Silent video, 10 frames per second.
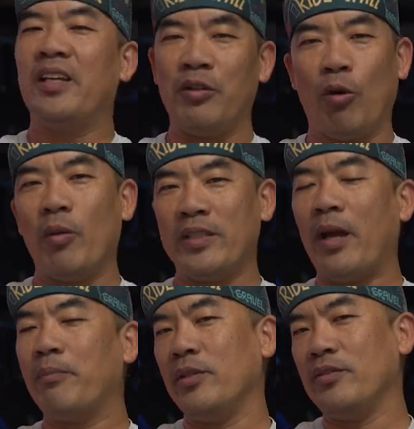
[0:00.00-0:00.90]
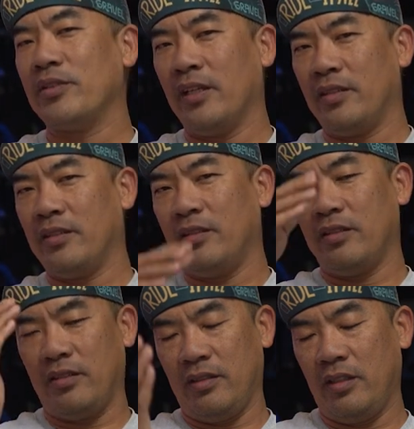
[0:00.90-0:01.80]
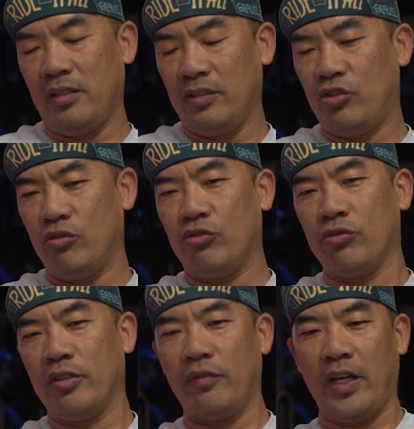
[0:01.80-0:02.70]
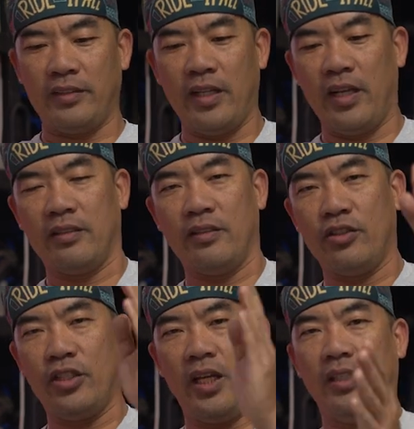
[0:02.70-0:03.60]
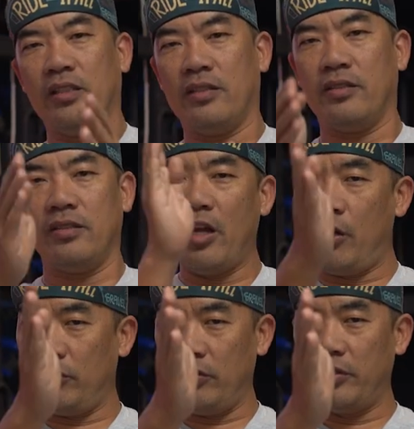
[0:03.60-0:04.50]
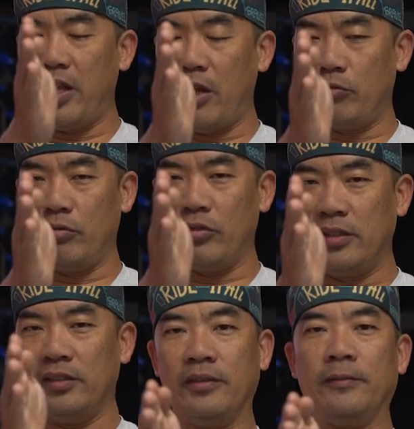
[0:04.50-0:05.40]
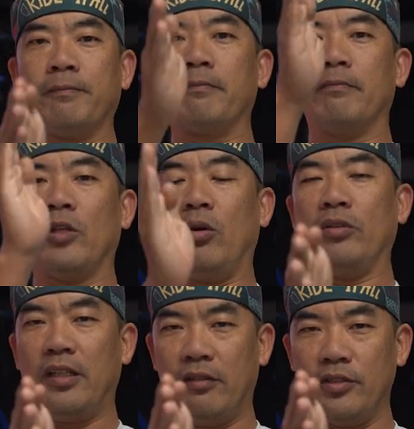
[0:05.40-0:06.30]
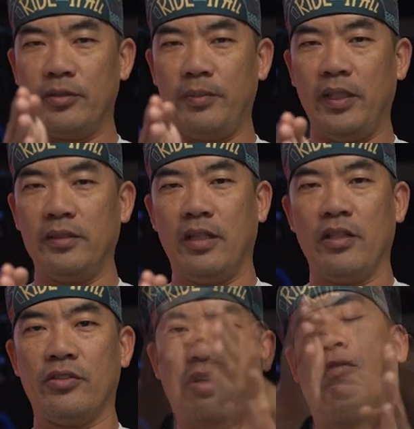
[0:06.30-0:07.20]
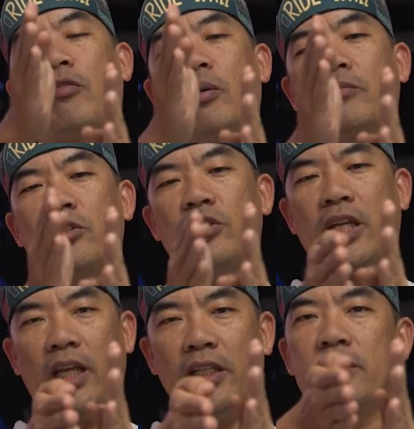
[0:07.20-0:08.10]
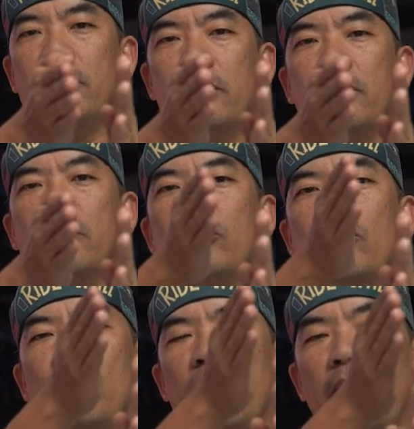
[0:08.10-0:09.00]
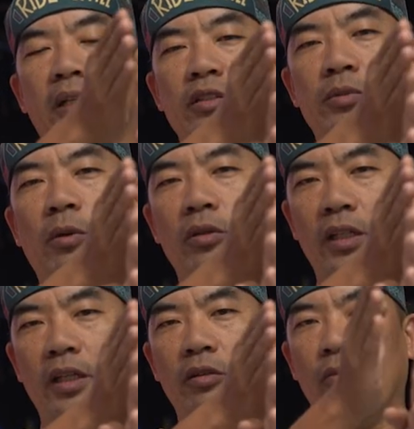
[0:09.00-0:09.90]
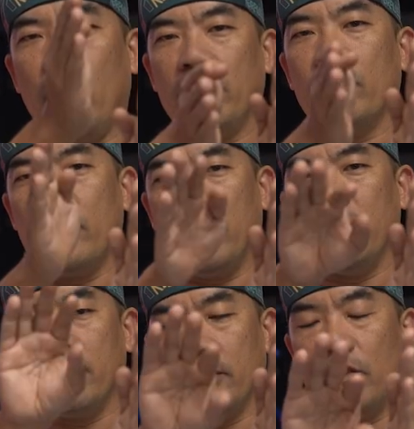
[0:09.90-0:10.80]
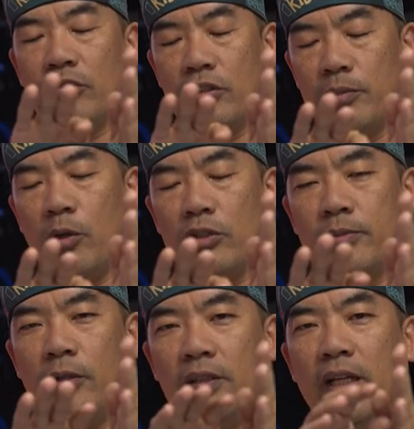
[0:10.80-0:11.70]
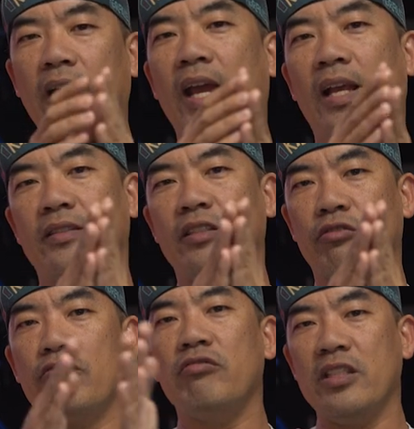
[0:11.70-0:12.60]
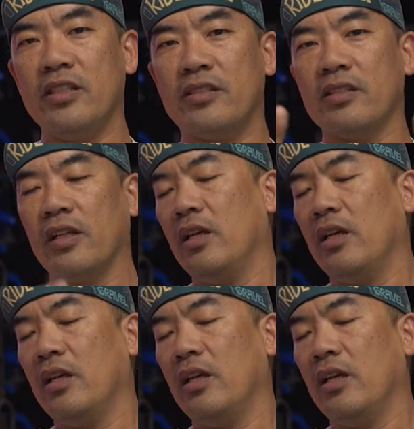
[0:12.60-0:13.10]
it always happens. It is due to the fact that the chain is narrower on the 11 speed. So from the chain to the bigger spoklet, when your chain is sitting on a smaller spoklet, has increased.